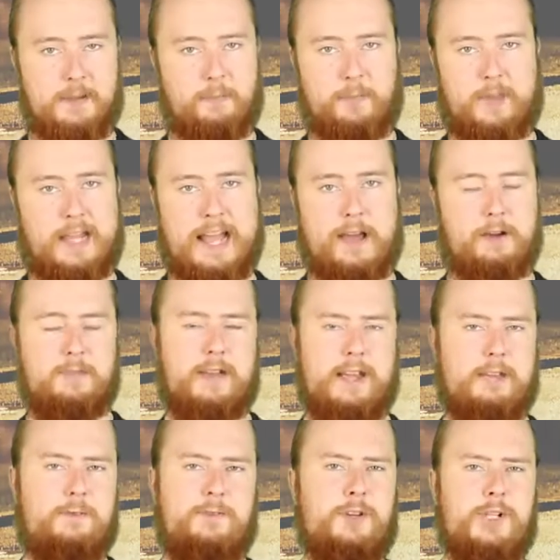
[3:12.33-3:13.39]
something out of
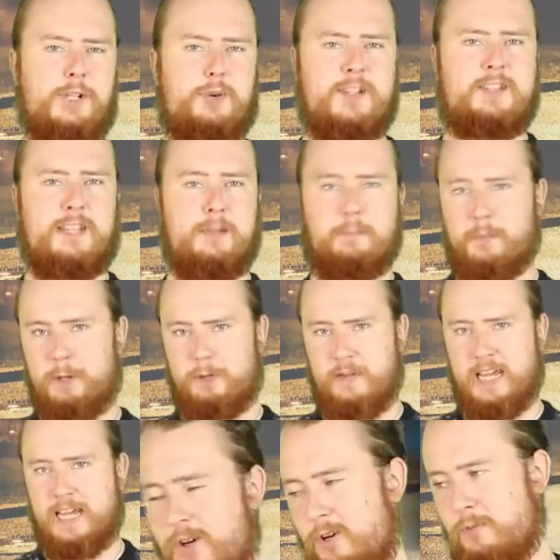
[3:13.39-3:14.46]
a futuristic
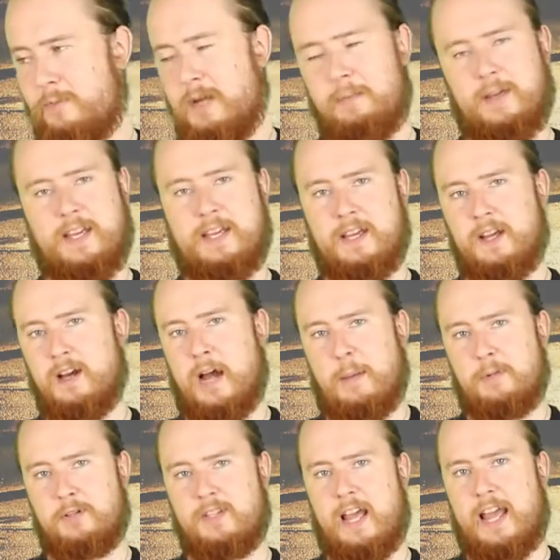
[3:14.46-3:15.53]
movie, or maybe
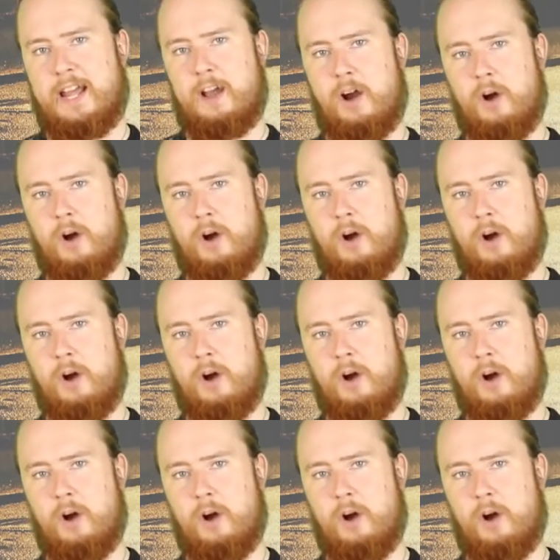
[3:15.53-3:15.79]
I'm just getting